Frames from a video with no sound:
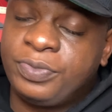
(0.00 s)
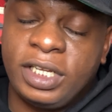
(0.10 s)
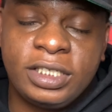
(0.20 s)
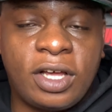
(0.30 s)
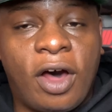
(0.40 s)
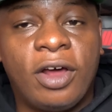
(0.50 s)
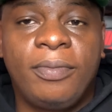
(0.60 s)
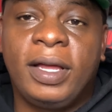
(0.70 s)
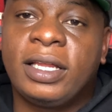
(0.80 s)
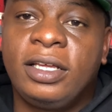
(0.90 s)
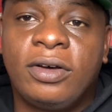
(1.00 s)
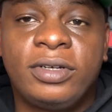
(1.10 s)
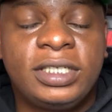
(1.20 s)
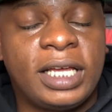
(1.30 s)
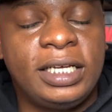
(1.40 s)
It's automatically going
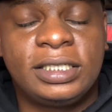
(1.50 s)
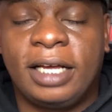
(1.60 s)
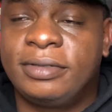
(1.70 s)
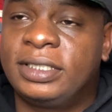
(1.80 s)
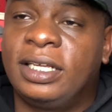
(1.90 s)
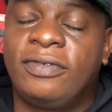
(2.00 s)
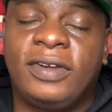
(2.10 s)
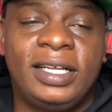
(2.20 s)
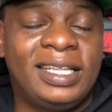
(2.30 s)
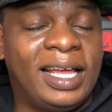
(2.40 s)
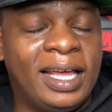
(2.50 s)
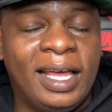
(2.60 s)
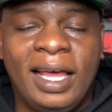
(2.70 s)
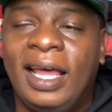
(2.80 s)
to skate shops and stuff like that.